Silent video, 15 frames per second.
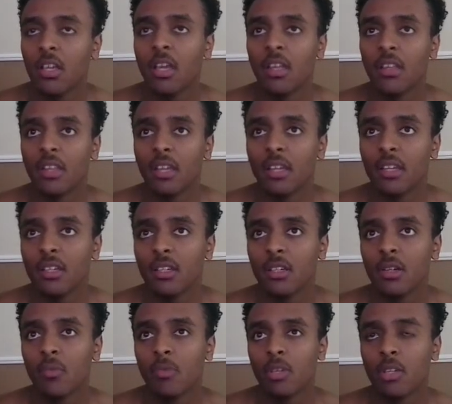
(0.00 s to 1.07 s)
And then
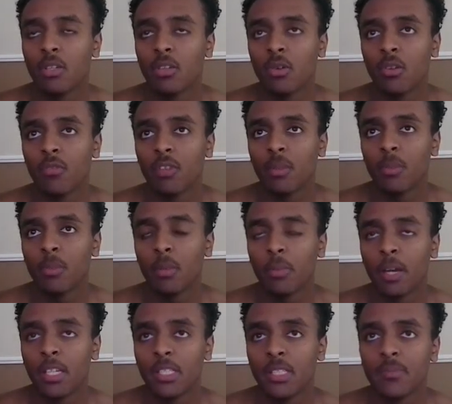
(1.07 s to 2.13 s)
we could go and flip on
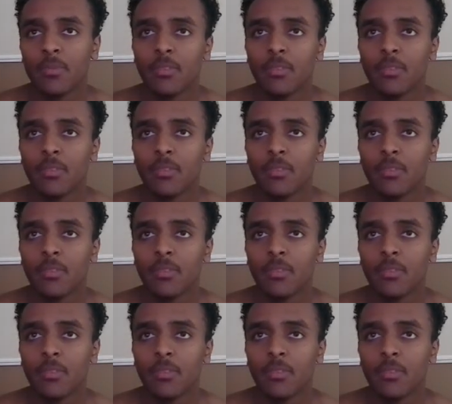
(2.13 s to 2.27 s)
buys.